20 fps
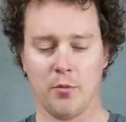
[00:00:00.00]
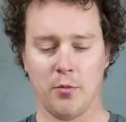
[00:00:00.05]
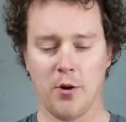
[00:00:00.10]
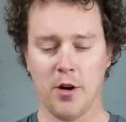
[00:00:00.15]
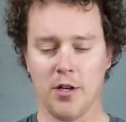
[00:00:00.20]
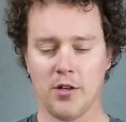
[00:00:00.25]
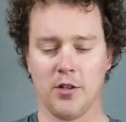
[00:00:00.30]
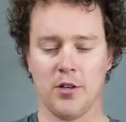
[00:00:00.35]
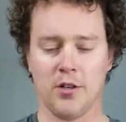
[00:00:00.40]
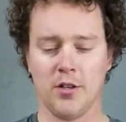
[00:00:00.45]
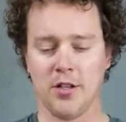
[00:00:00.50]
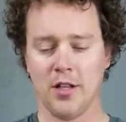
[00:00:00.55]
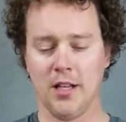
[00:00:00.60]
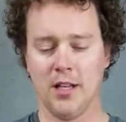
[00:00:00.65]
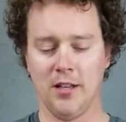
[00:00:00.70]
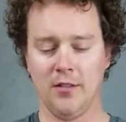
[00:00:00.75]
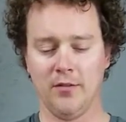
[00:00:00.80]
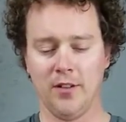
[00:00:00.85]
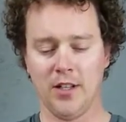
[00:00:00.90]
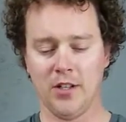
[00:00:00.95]
pressure to
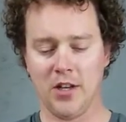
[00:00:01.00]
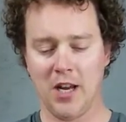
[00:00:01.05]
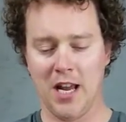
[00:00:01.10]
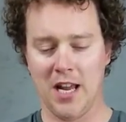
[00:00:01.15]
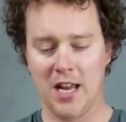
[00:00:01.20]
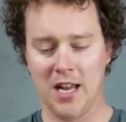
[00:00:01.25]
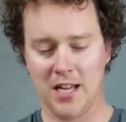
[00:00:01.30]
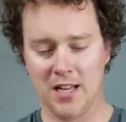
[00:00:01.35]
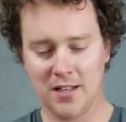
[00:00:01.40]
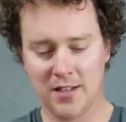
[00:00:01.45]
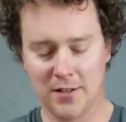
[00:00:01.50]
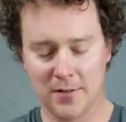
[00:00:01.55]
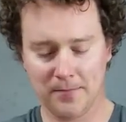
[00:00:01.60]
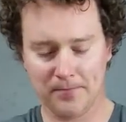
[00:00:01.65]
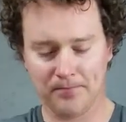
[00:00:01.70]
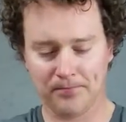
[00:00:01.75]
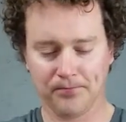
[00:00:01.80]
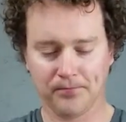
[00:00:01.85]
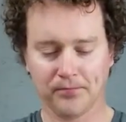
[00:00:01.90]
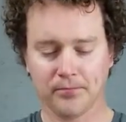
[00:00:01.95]
give each hand.
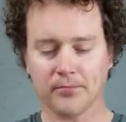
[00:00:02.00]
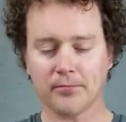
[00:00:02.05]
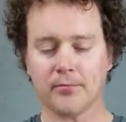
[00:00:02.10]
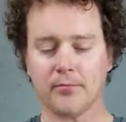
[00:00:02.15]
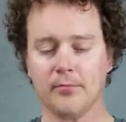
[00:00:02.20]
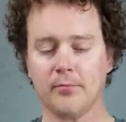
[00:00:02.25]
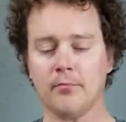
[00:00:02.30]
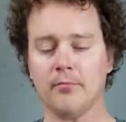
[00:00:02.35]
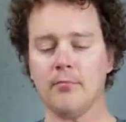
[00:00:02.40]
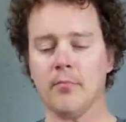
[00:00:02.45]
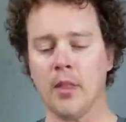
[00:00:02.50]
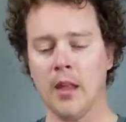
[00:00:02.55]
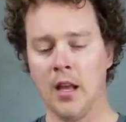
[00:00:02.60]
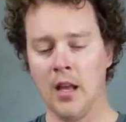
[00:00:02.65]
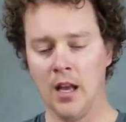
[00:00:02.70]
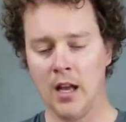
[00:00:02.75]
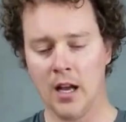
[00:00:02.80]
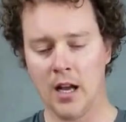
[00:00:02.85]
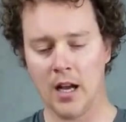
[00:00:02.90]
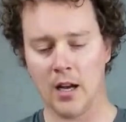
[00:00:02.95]

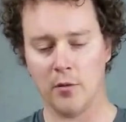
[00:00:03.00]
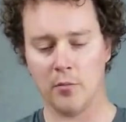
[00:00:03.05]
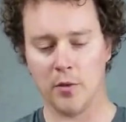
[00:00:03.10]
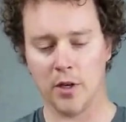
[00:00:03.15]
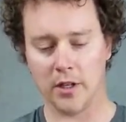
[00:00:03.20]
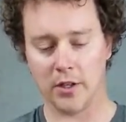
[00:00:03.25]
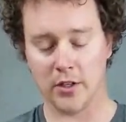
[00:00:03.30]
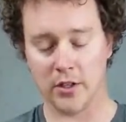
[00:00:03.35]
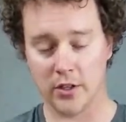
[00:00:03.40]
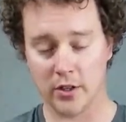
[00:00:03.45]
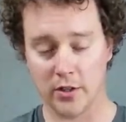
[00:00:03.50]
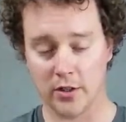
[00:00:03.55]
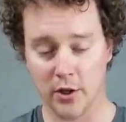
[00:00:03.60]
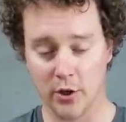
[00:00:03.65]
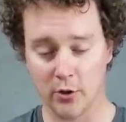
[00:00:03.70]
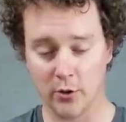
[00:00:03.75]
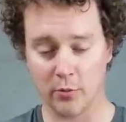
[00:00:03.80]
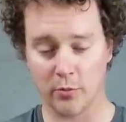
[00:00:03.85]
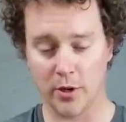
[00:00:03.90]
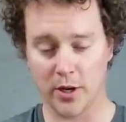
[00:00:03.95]
how much
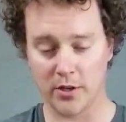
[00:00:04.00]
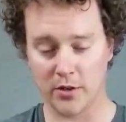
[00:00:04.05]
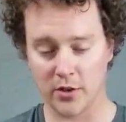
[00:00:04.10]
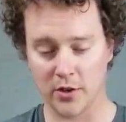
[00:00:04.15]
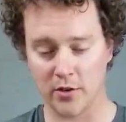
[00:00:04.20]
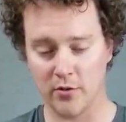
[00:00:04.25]
total pressure you're